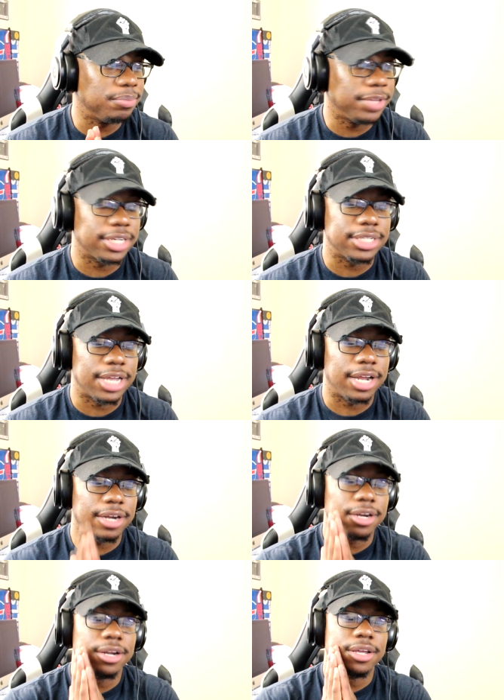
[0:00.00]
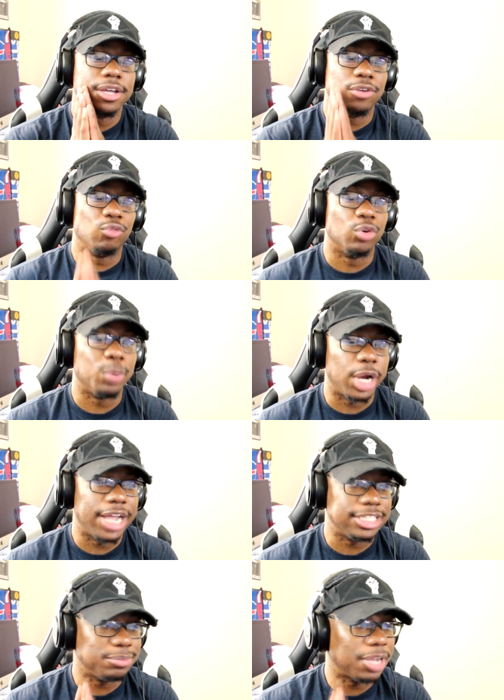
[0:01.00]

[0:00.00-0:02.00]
McEntire rumor has it.